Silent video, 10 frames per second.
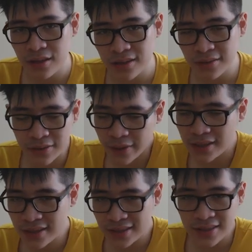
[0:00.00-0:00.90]
Sorry,
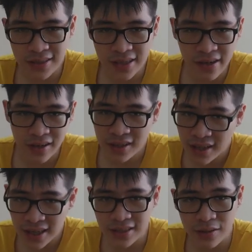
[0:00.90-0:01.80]
sit here,
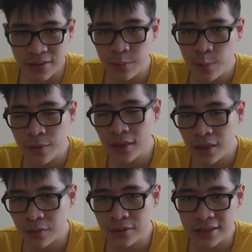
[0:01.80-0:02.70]
castles.
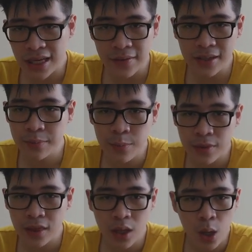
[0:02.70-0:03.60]
D7,
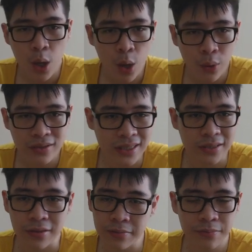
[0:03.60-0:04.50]
Queen
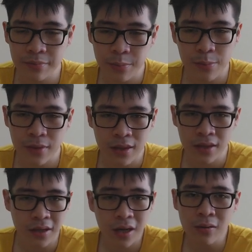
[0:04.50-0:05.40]
C2.
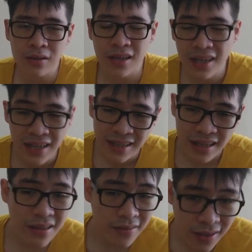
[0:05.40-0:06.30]
You know,
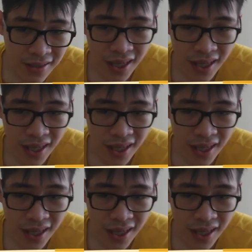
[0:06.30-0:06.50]
his thing